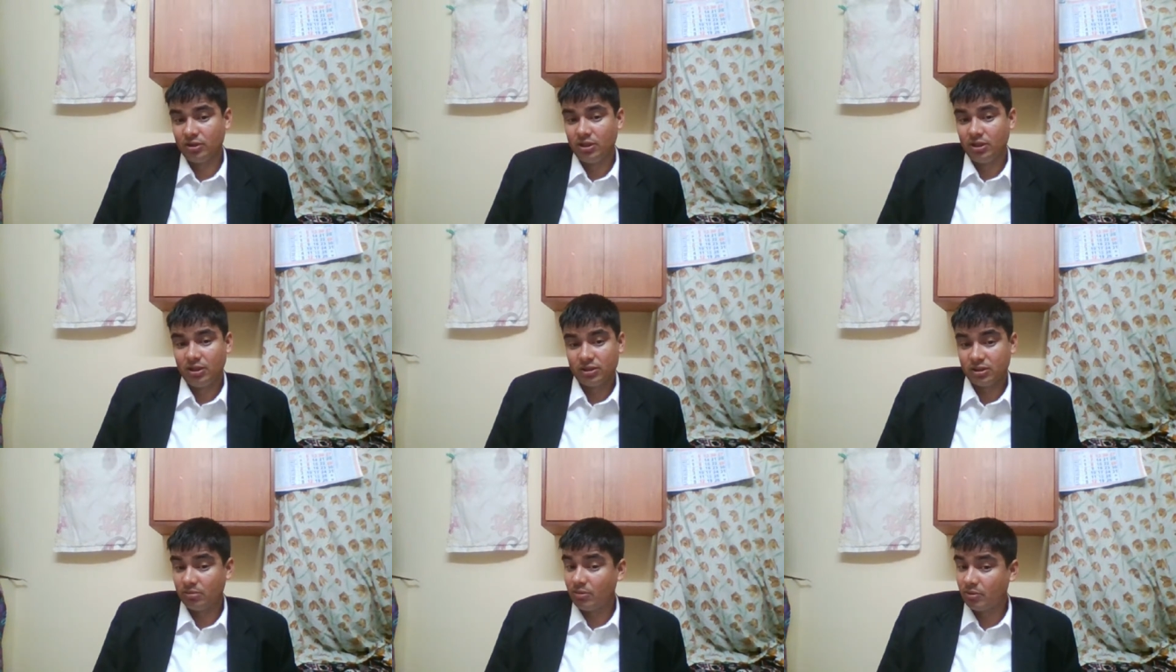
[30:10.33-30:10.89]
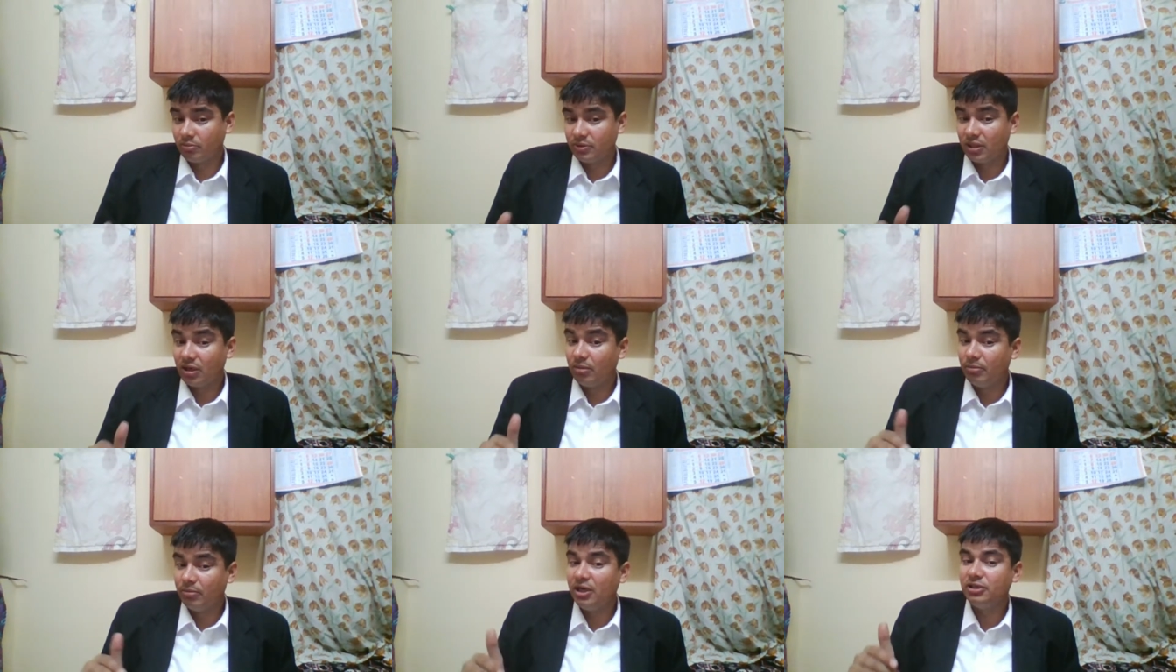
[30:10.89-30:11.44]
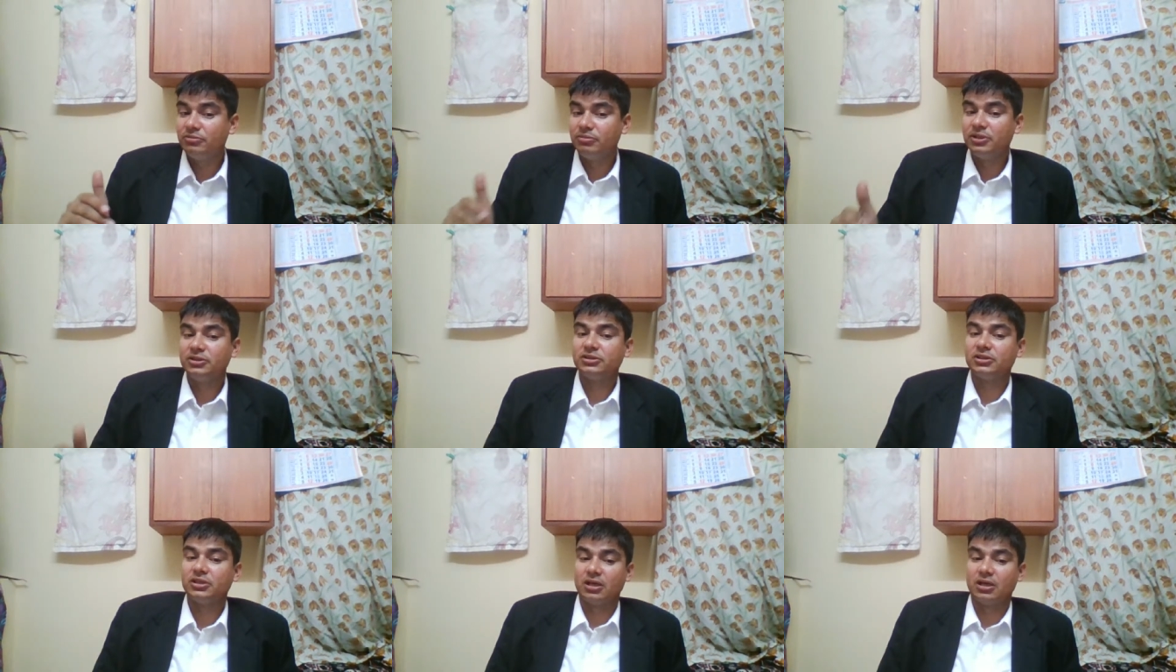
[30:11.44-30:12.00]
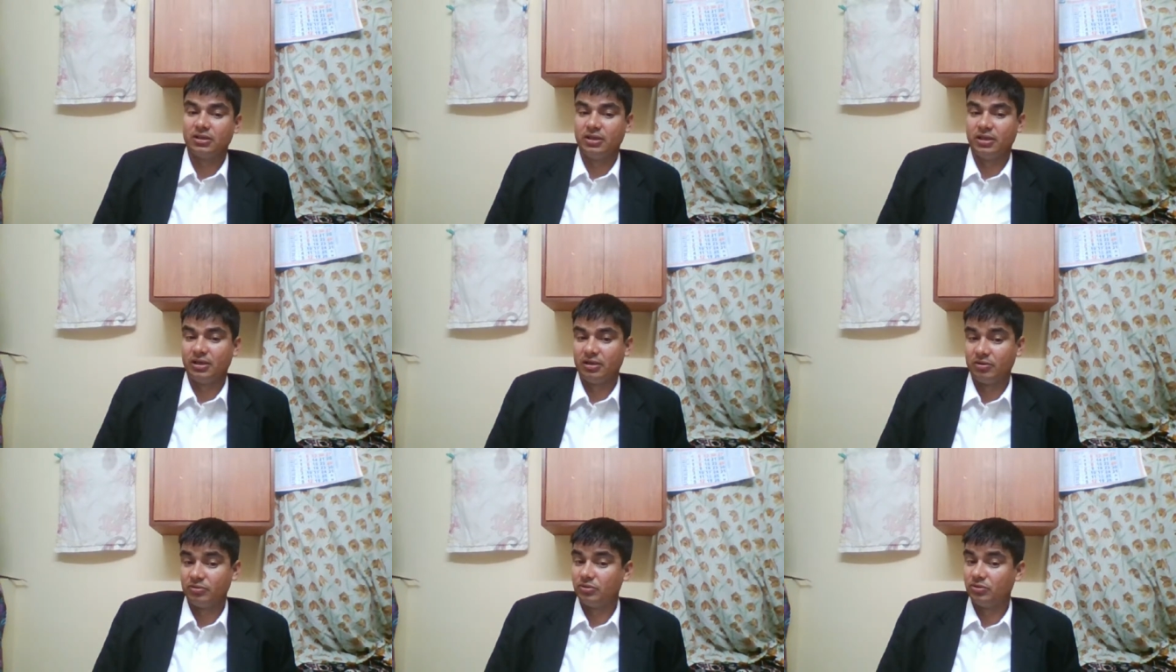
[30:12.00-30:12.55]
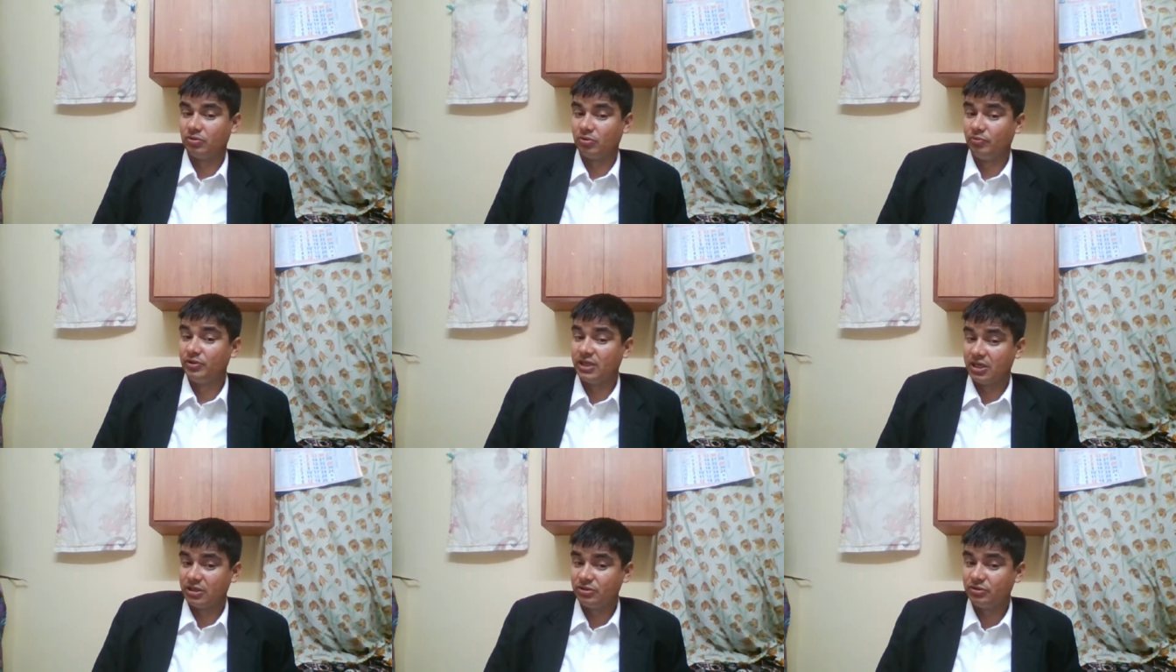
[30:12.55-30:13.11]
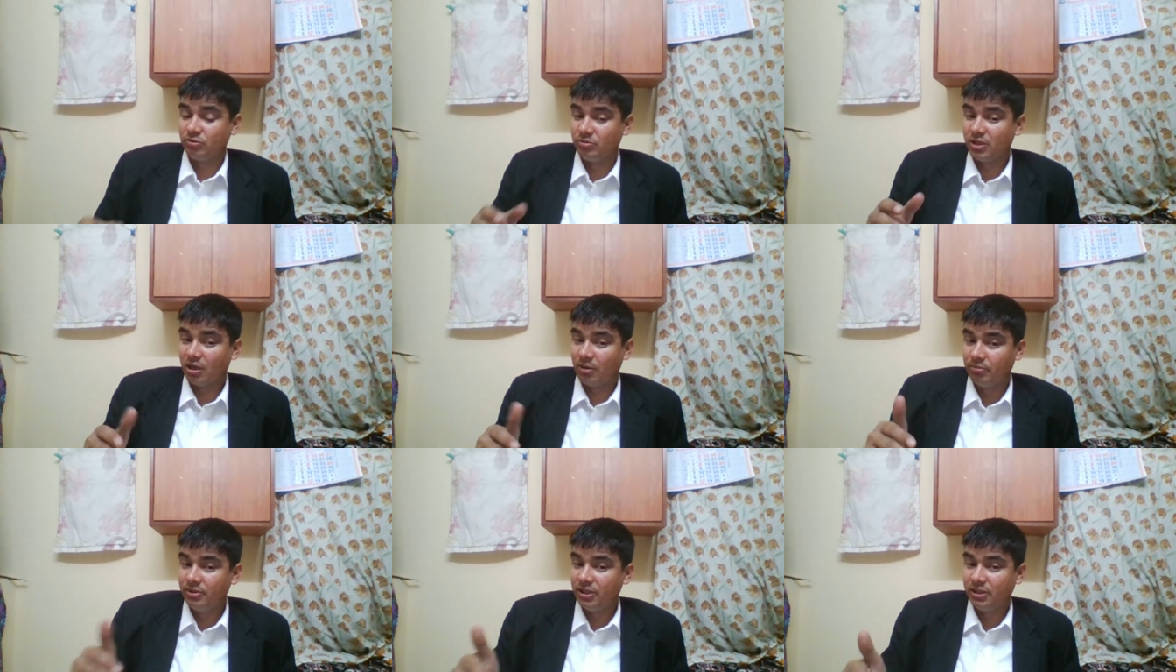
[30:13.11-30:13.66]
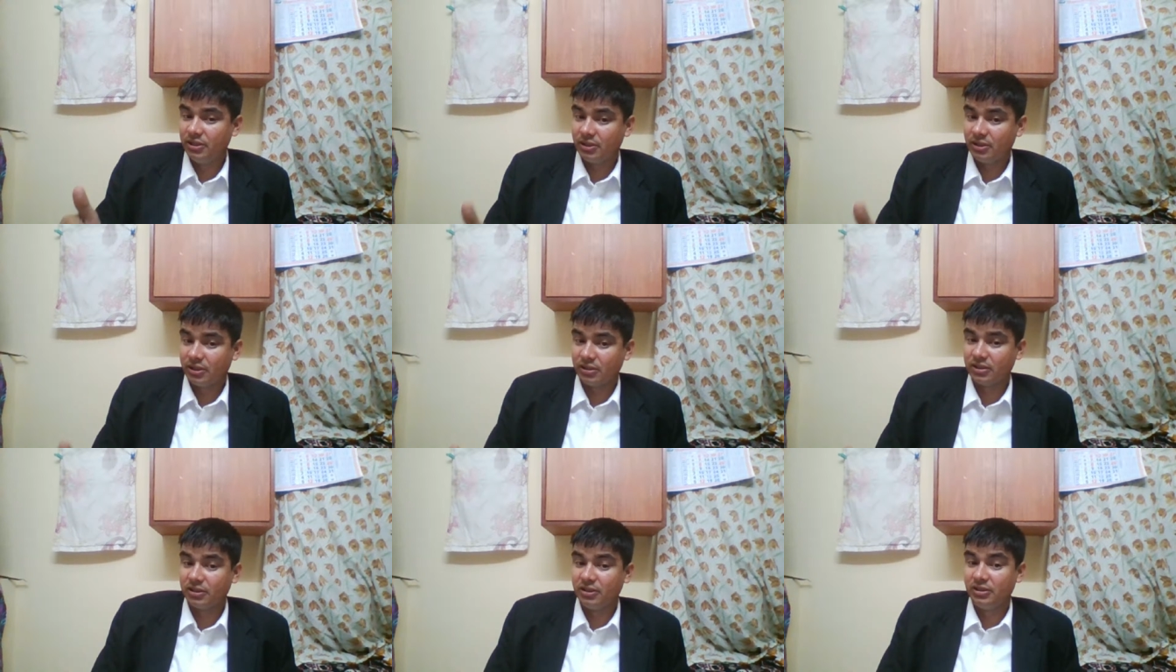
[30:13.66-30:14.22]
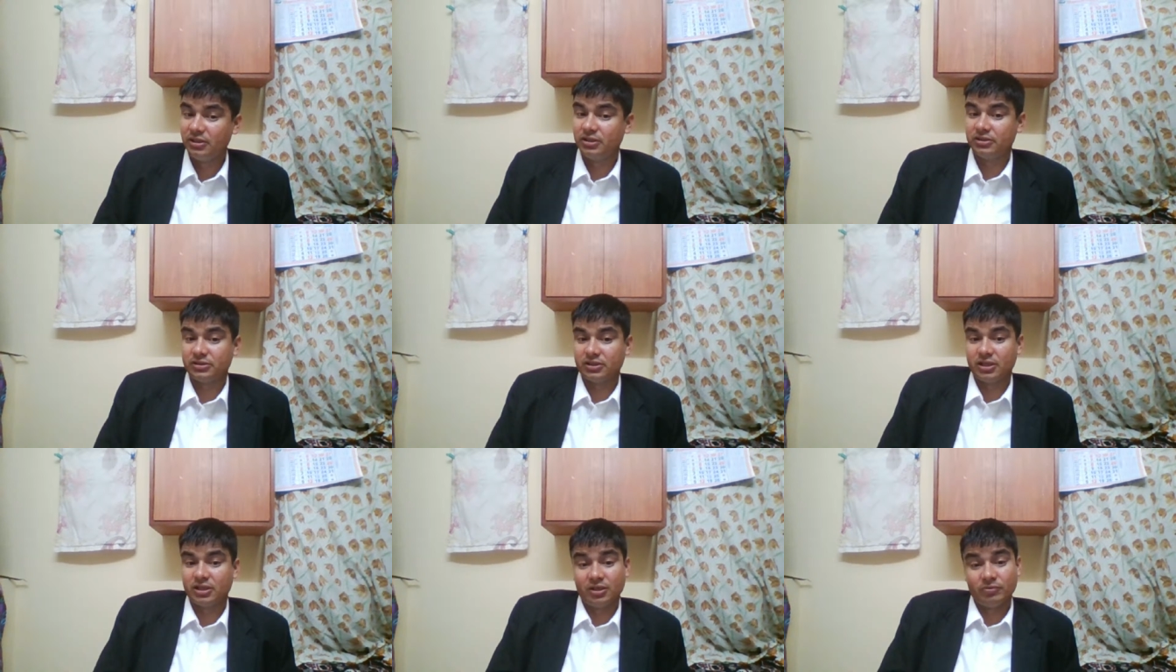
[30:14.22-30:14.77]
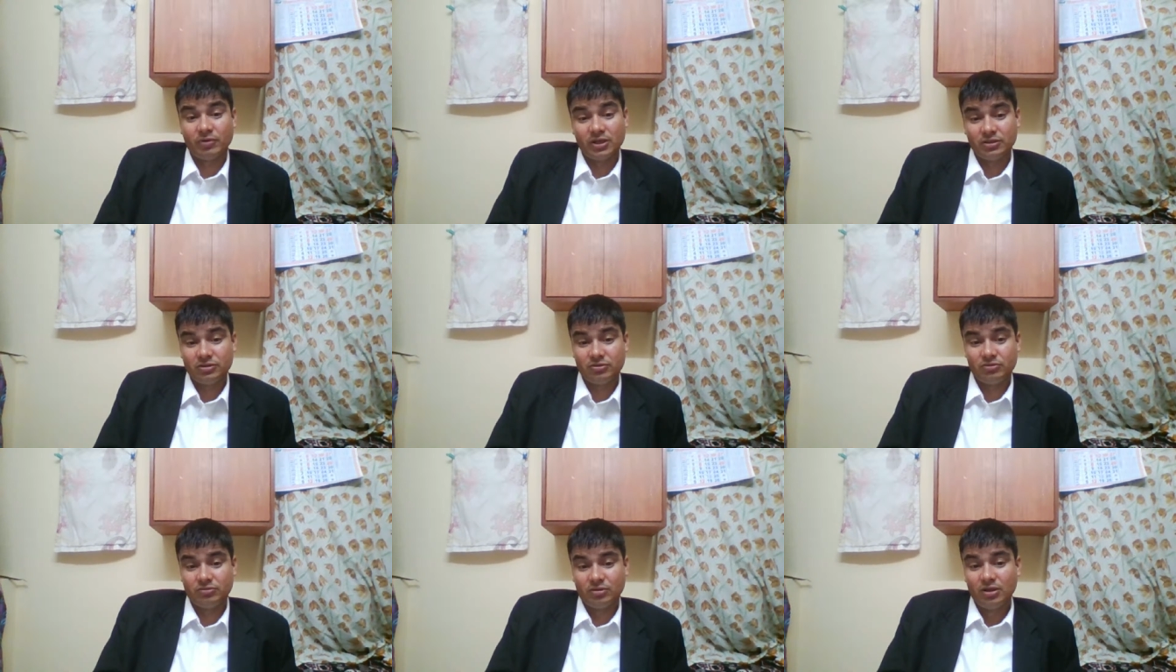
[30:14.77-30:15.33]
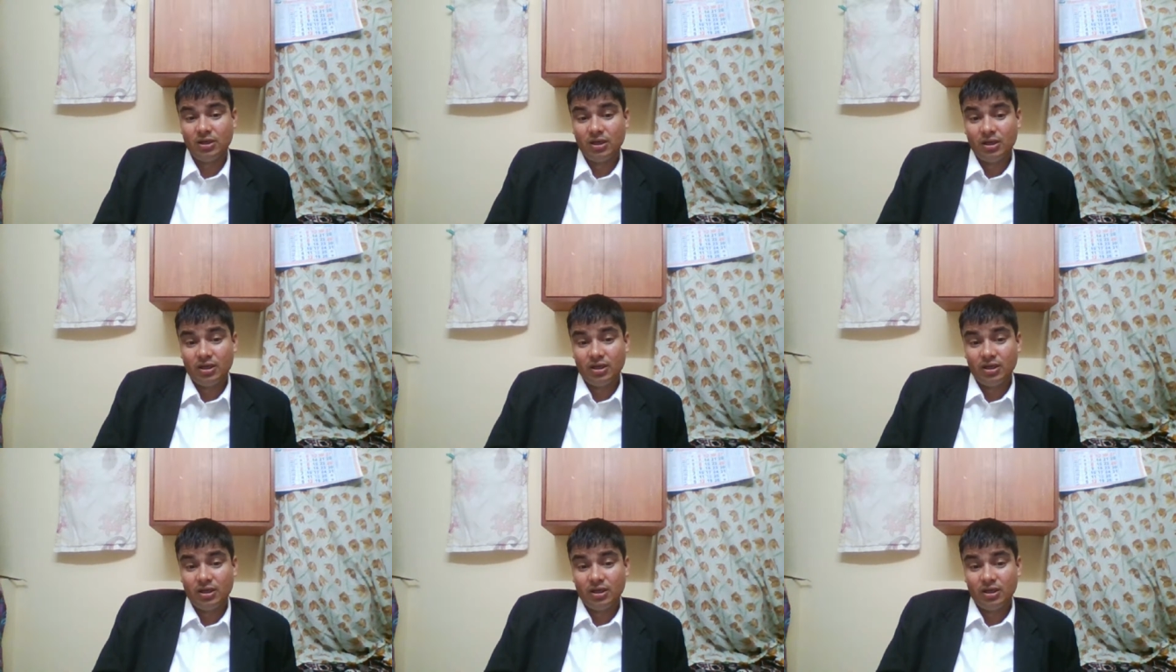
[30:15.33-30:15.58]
So some of the amendments are there, so it has to be updated, and the readers are advised to